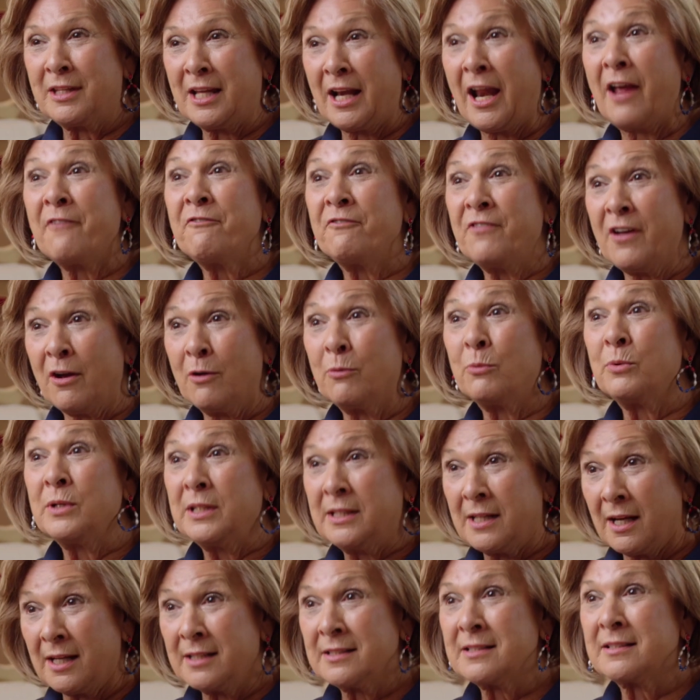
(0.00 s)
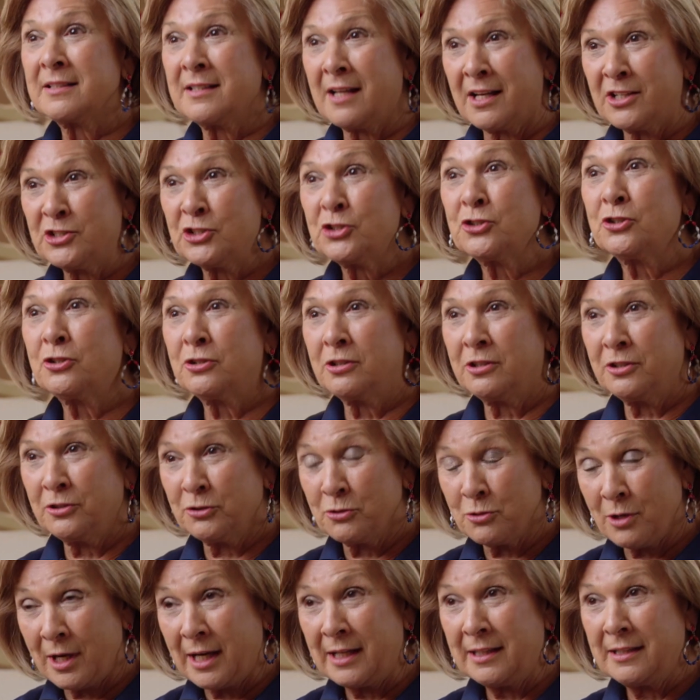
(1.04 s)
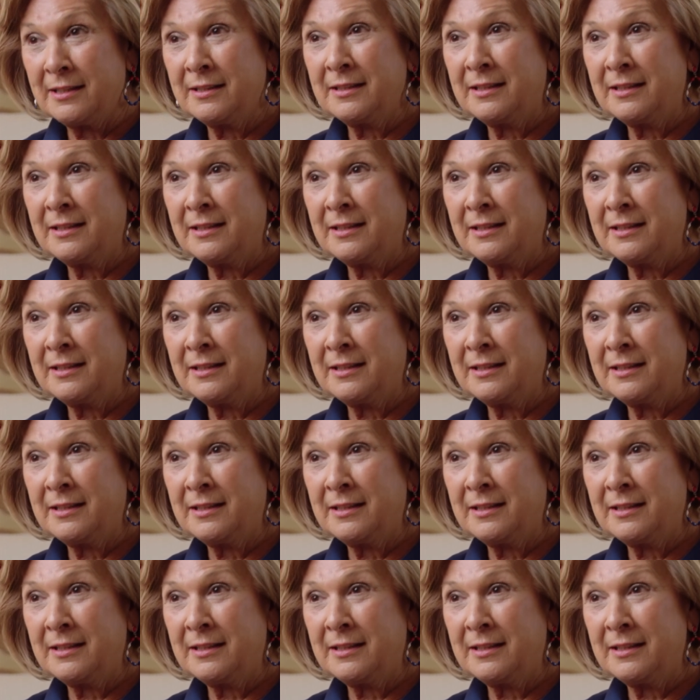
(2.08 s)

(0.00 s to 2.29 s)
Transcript: that I felt we got such great